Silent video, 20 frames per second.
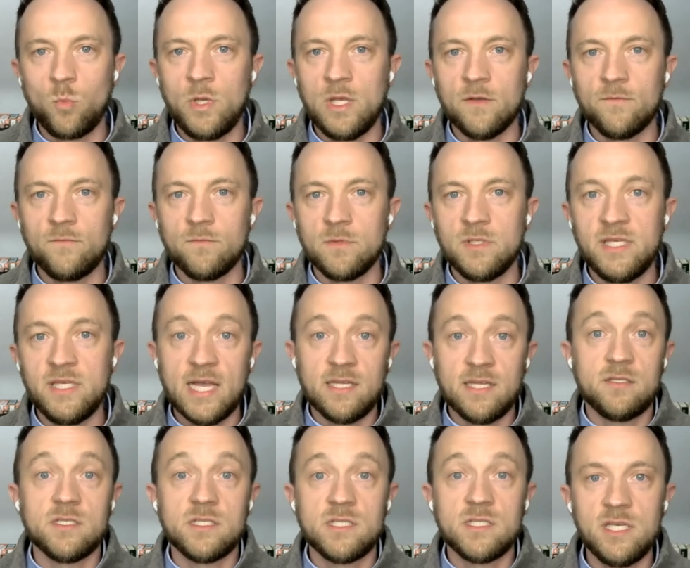we have yet
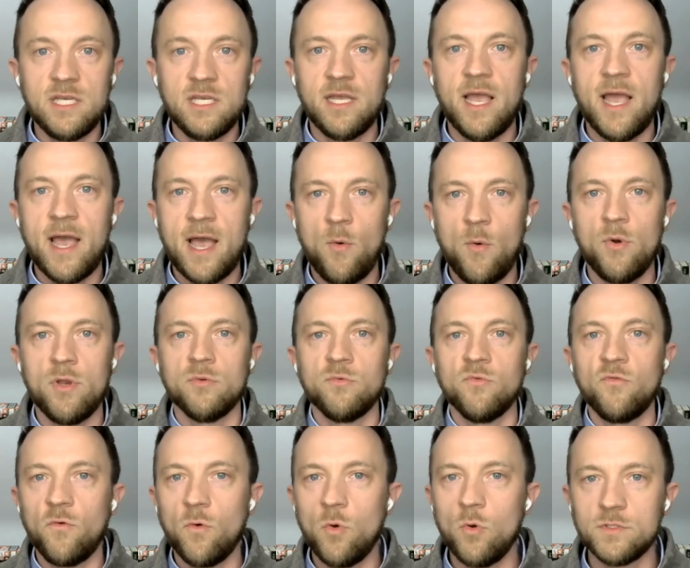to see how it
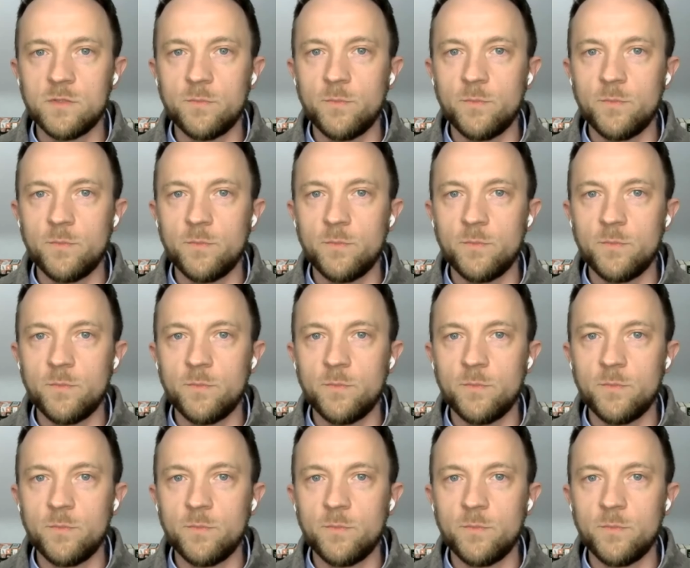unfolds.